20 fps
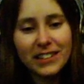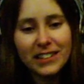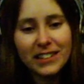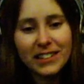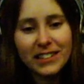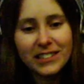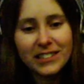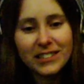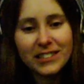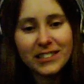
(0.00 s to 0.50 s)

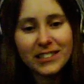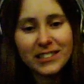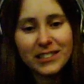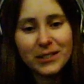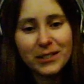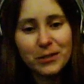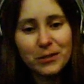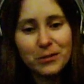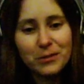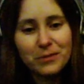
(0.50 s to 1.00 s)
It's just
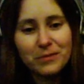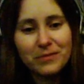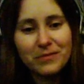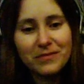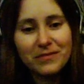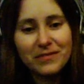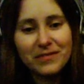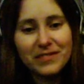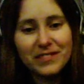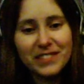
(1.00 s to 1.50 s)
so,
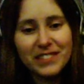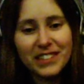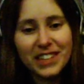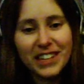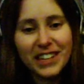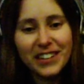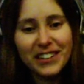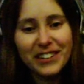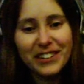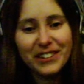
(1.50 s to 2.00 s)

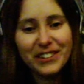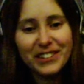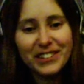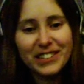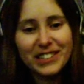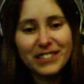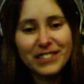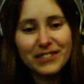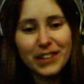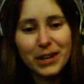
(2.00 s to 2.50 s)
I don't know,
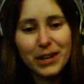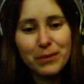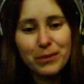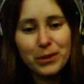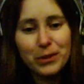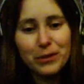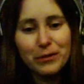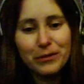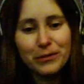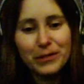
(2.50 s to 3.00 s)
it's very
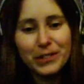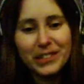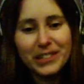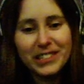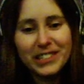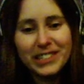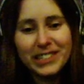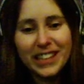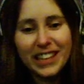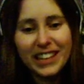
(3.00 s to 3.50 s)
beautiful.
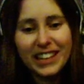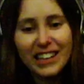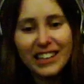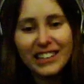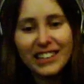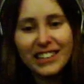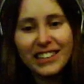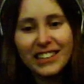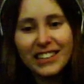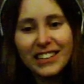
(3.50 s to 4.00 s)
It's
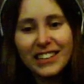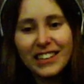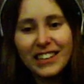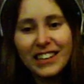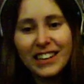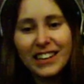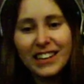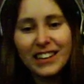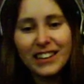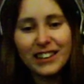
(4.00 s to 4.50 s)
elegant.
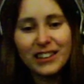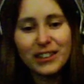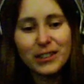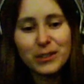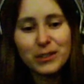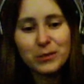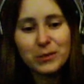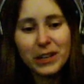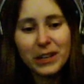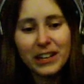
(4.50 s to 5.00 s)
It
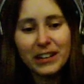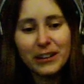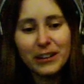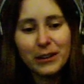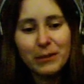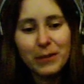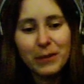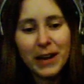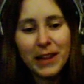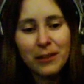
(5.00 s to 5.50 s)
looks wicked
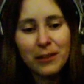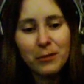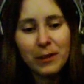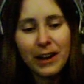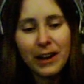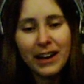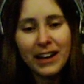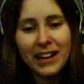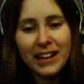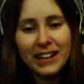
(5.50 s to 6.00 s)
good, by the
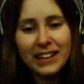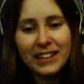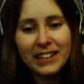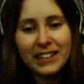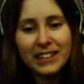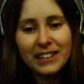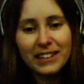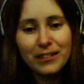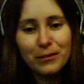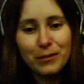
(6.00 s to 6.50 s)
way,
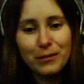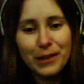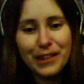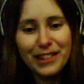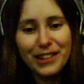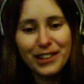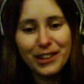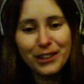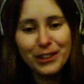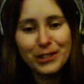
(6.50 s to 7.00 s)
with
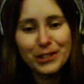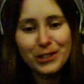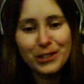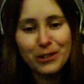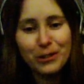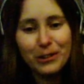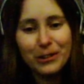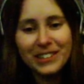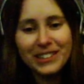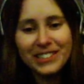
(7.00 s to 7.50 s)
those
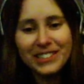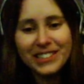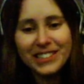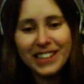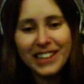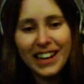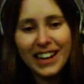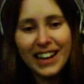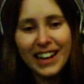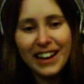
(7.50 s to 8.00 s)
horns
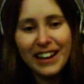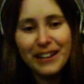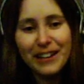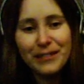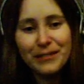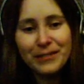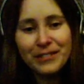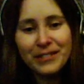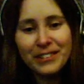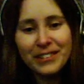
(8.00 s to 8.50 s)
that I have.